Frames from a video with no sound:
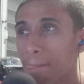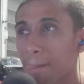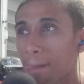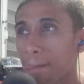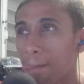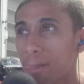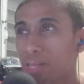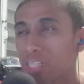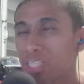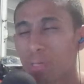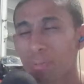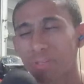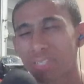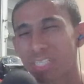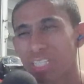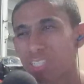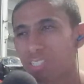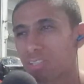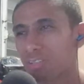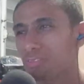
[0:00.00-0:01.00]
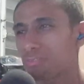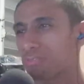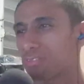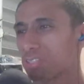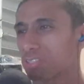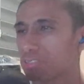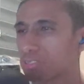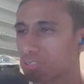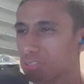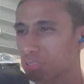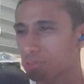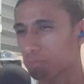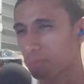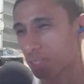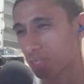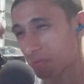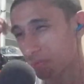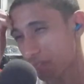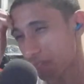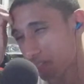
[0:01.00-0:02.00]
Some additional features,
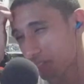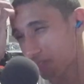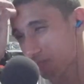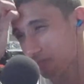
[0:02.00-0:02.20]
maybe.